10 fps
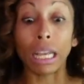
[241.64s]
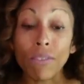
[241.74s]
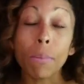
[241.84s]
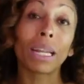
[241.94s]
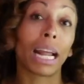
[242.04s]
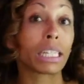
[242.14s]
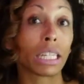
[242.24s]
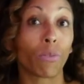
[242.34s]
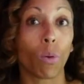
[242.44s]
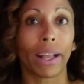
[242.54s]
give them an
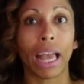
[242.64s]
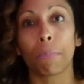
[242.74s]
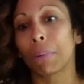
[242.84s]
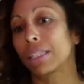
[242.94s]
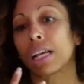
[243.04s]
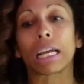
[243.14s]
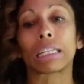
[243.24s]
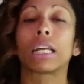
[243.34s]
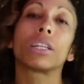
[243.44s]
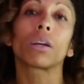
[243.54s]
idea of what can be
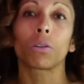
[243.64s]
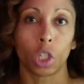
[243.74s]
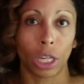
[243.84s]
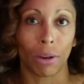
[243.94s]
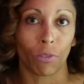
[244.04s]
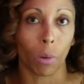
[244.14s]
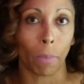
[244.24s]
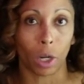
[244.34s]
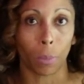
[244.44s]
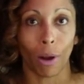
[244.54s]
done, and negotiate for a
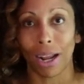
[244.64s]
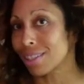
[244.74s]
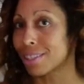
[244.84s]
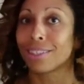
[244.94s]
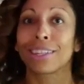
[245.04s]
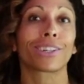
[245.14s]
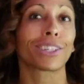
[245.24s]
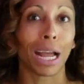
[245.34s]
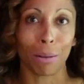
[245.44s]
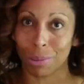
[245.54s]
better price. There are
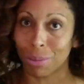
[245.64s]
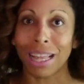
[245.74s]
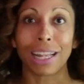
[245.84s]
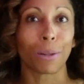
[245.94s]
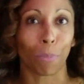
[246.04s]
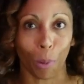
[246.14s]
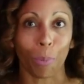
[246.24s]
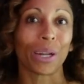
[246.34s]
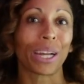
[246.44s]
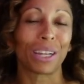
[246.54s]
times when that's
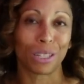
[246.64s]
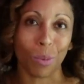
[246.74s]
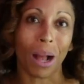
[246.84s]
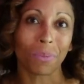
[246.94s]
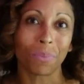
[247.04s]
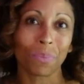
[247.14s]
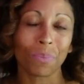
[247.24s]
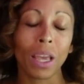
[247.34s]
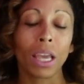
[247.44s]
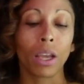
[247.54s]
appropriate as well.
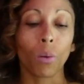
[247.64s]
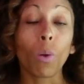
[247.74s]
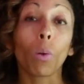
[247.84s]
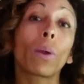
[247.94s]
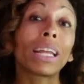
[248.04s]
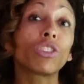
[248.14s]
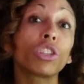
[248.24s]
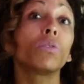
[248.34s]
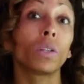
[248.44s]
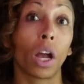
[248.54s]
What we
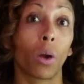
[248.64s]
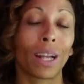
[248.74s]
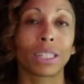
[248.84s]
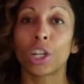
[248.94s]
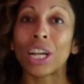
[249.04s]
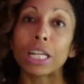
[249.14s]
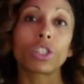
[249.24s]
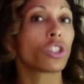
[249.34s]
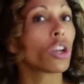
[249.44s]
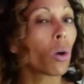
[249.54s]
do know is there
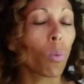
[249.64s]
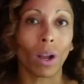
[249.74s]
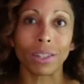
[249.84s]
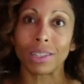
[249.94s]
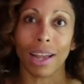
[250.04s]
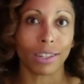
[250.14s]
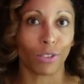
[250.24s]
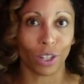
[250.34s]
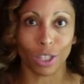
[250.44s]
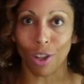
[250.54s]
is no
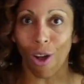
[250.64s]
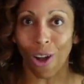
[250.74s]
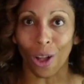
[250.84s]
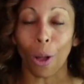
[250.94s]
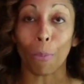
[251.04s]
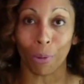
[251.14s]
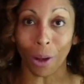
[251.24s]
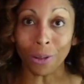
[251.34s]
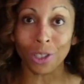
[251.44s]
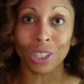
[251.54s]
one-size-fits-all
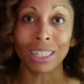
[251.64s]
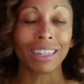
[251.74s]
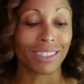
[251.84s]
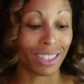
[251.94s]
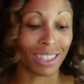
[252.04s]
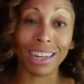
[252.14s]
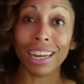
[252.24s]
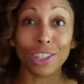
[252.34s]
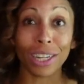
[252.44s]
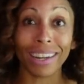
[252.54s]
approach to
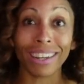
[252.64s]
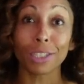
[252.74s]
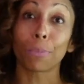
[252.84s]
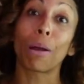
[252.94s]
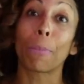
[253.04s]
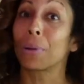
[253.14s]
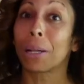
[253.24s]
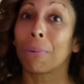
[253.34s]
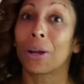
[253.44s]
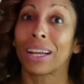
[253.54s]
staging, to
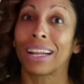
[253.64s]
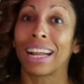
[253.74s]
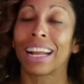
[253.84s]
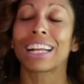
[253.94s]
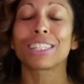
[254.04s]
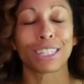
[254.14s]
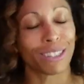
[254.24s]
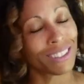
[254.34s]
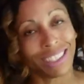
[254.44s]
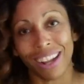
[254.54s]
property marketing, and
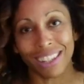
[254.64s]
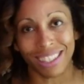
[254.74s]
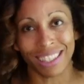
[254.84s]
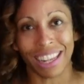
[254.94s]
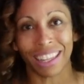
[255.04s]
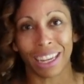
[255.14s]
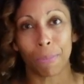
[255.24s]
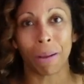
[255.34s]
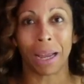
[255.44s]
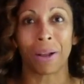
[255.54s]
certainly not to selling
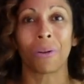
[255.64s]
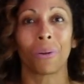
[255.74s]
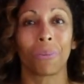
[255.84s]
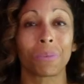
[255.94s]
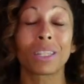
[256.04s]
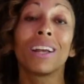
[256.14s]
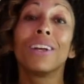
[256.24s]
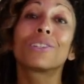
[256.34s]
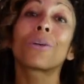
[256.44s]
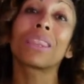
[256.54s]
and buying homes.
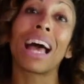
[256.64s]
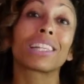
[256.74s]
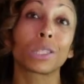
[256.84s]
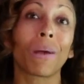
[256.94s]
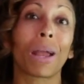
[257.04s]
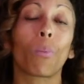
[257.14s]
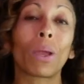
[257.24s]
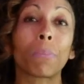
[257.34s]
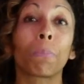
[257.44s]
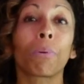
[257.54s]
So that's why
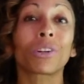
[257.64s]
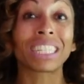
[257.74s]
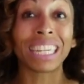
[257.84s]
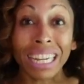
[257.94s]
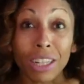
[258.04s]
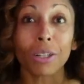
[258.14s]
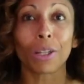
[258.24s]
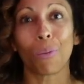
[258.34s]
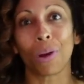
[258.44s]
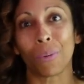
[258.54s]
we
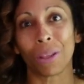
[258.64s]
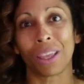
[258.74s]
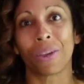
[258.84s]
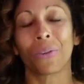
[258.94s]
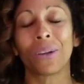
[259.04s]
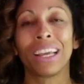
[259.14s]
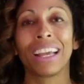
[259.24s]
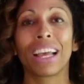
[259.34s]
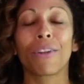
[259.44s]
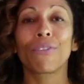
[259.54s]
particularly work with you
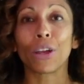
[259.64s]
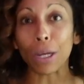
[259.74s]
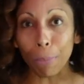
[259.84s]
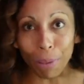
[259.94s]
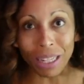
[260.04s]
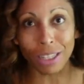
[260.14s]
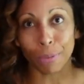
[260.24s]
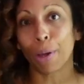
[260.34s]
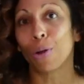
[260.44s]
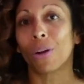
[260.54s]
in a very
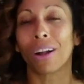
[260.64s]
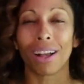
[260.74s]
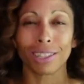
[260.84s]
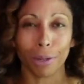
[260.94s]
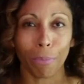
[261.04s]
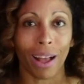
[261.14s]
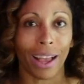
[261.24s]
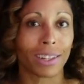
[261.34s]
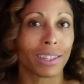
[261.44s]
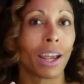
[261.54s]
bespoke,
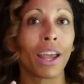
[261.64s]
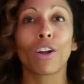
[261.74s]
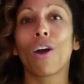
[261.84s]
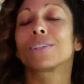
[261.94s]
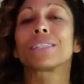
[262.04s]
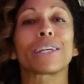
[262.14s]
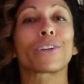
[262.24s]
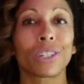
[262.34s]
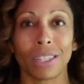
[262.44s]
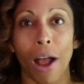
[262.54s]
customized,
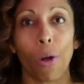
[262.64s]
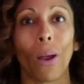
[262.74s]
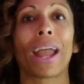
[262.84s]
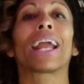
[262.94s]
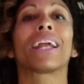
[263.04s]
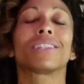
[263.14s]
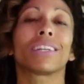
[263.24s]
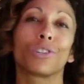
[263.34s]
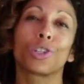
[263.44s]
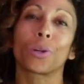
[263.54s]
concierge-style way
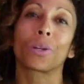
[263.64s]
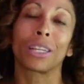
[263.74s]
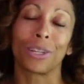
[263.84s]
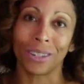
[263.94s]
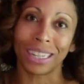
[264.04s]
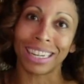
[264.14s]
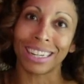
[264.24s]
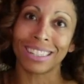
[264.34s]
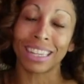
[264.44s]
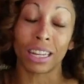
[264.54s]
to ensure that your
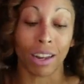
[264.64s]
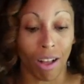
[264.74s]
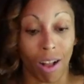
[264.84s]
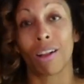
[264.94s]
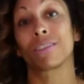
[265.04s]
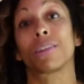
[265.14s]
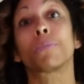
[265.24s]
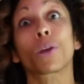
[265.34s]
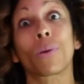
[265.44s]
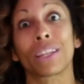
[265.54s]
needs and
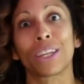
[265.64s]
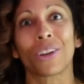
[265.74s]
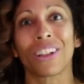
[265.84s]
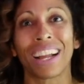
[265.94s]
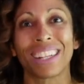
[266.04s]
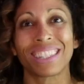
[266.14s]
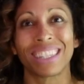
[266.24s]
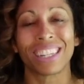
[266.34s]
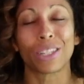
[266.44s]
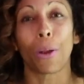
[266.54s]
subsequently your clients'
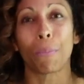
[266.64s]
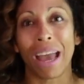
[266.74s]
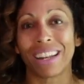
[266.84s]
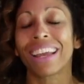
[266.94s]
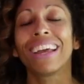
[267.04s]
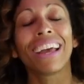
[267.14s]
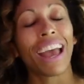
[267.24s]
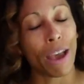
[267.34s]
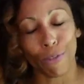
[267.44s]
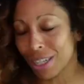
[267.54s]
needs are met
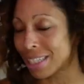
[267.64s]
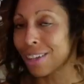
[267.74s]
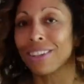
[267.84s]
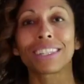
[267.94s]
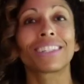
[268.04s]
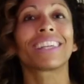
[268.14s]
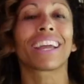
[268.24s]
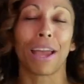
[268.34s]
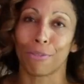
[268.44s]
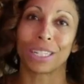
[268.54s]
every single
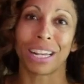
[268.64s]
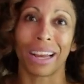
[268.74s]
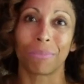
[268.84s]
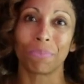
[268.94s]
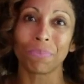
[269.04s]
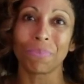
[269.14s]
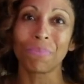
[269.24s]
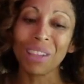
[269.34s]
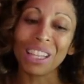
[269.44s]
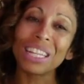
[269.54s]
listing, every time.
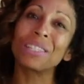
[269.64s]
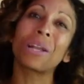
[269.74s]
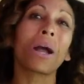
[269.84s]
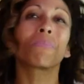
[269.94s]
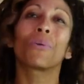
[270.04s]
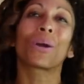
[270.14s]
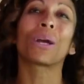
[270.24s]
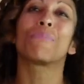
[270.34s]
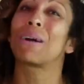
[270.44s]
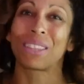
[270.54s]
Let's talk more
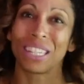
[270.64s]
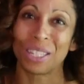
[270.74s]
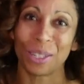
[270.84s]
about this